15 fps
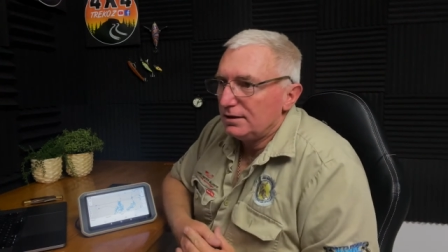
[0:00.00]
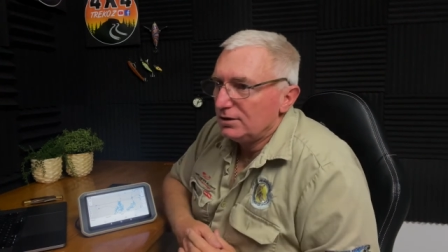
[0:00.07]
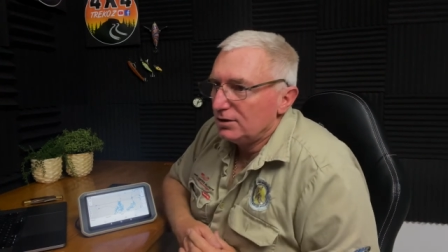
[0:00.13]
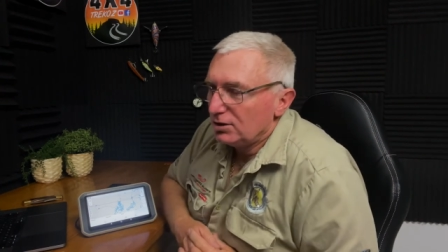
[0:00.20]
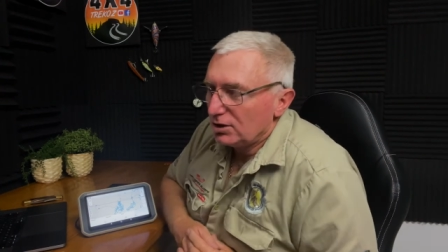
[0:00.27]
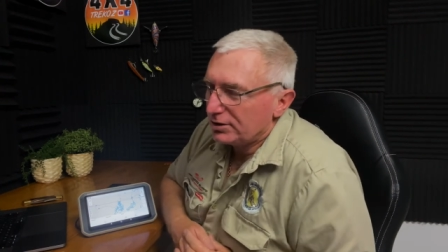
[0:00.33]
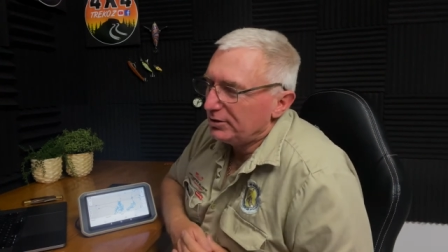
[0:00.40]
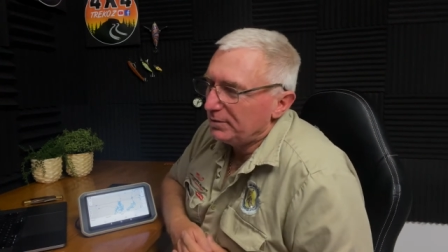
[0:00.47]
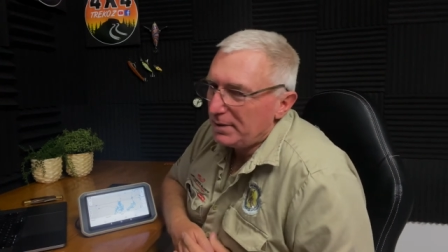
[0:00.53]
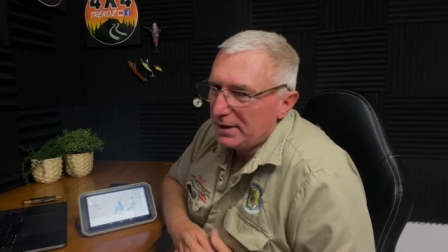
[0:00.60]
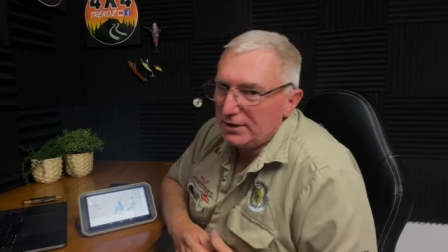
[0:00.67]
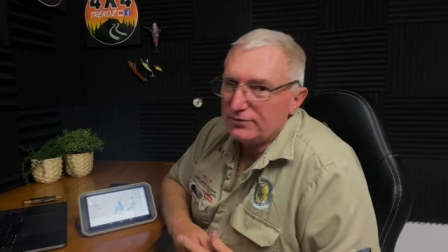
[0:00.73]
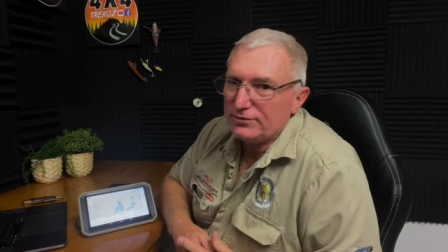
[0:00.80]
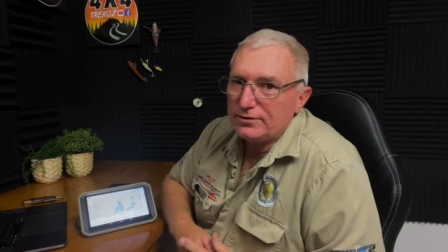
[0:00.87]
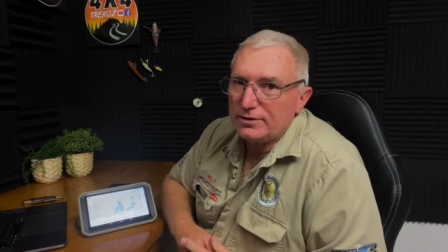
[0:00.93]
like
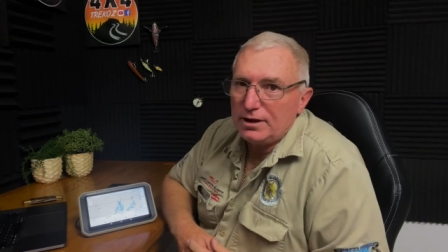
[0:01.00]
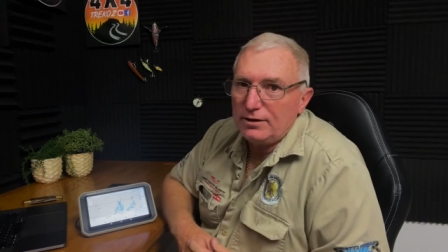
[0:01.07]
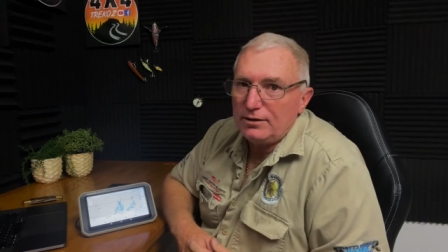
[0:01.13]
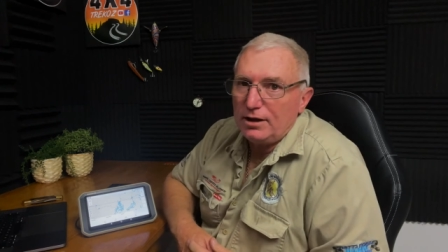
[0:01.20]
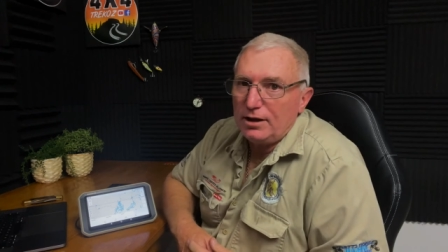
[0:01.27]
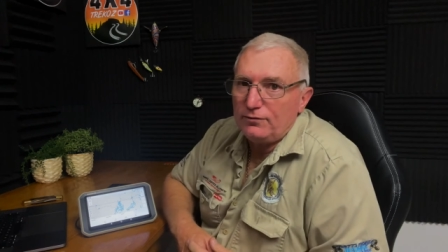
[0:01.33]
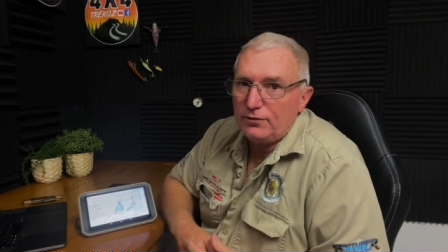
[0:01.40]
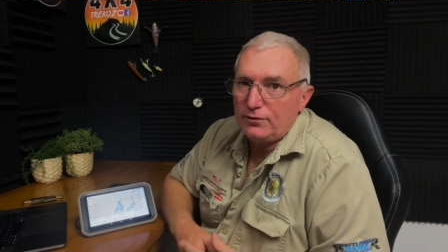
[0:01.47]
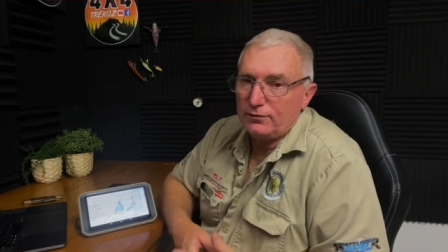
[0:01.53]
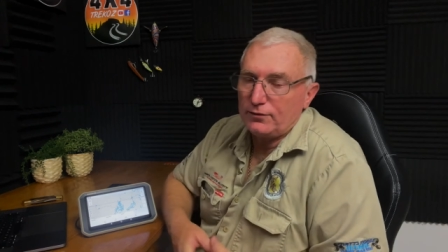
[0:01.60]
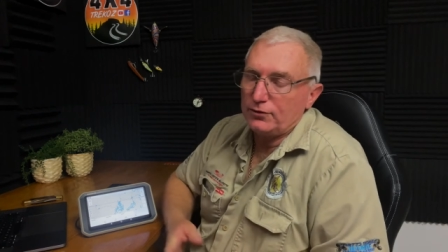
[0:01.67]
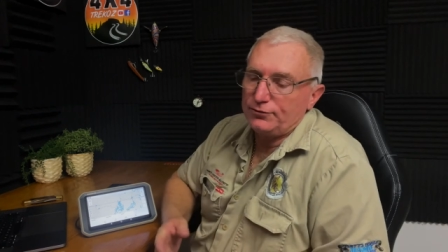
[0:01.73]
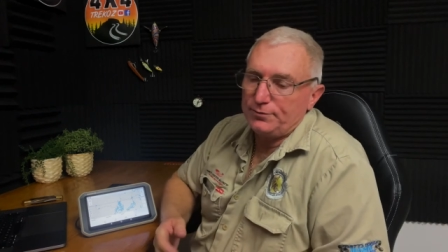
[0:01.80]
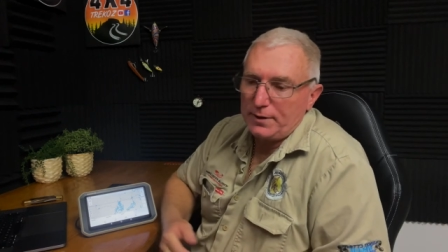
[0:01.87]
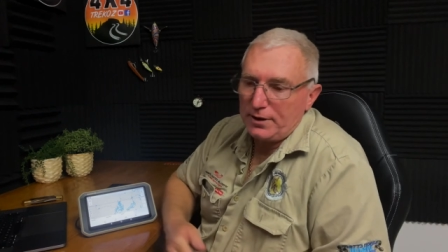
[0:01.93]
depends if you've got
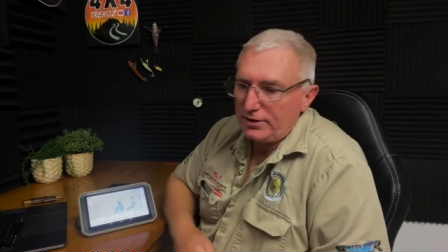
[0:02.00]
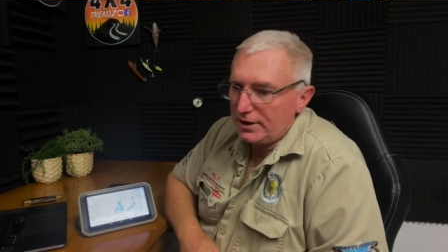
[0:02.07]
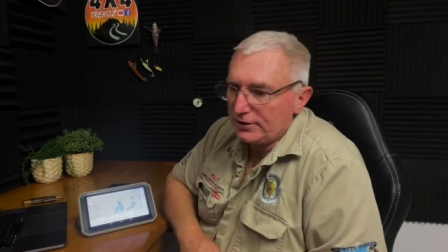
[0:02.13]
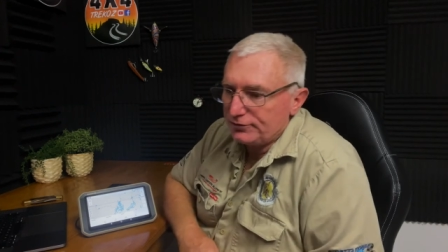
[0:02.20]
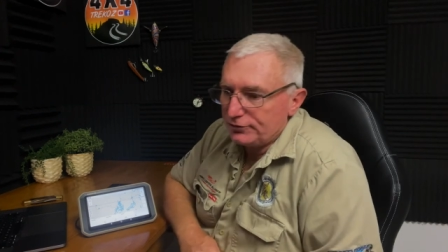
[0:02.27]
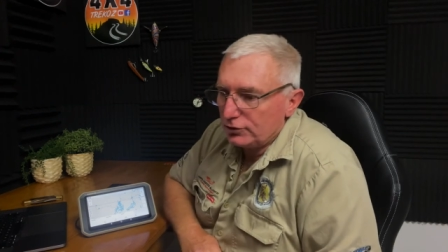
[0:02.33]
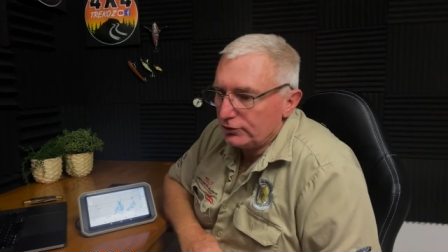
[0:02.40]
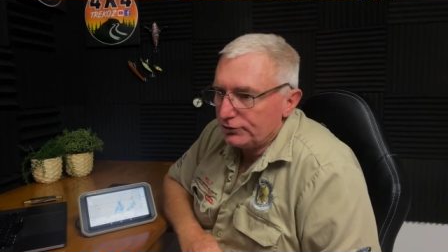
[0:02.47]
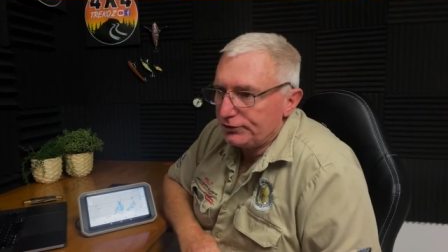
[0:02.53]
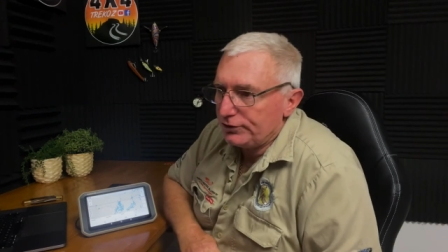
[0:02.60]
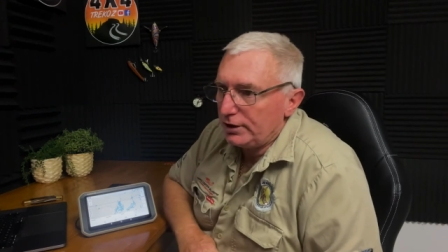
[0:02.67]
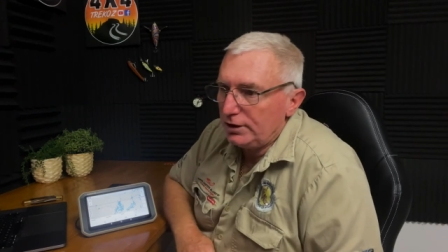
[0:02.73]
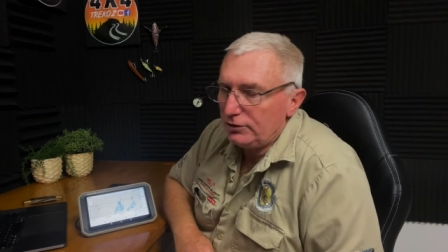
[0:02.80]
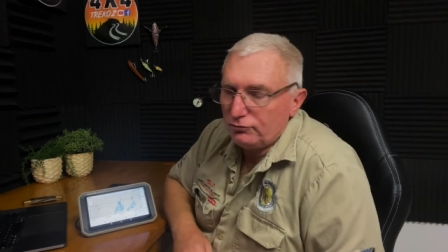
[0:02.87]
a spare thousand dollars it